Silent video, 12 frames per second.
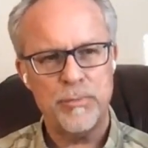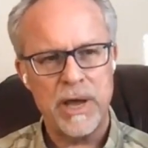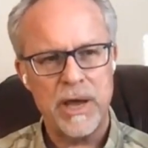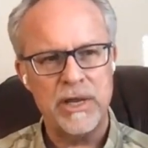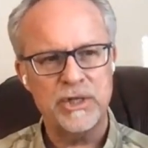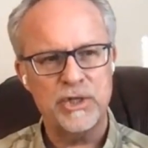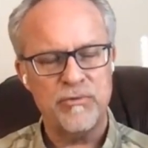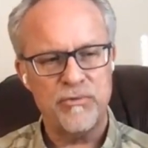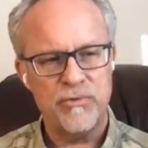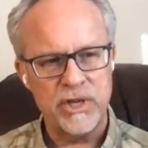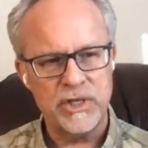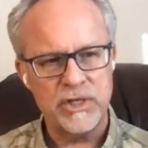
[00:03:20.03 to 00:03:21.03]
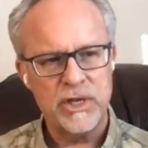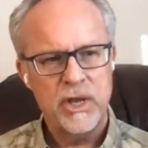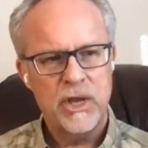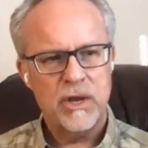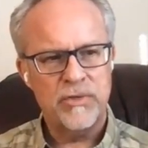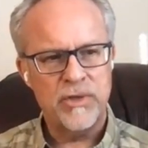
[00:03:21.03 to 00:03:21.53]

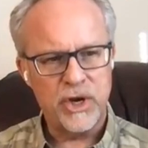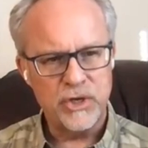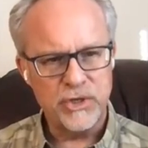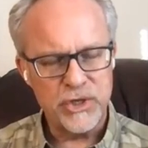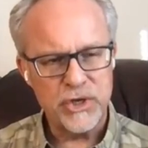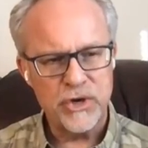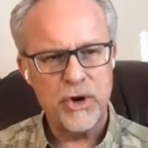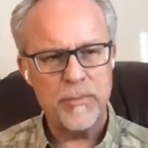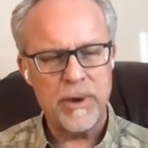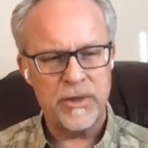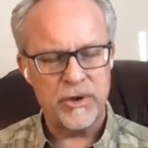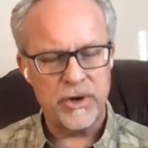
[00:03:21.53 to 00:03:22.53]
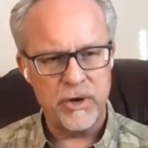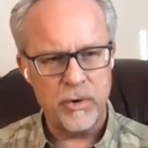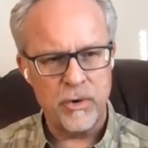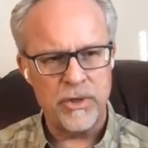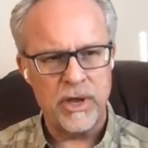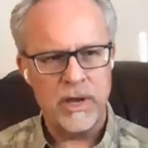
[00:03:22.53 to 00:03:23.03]
the concern about it,
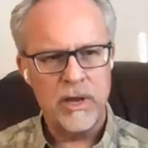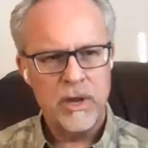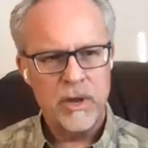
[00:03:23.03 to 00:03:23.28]
or the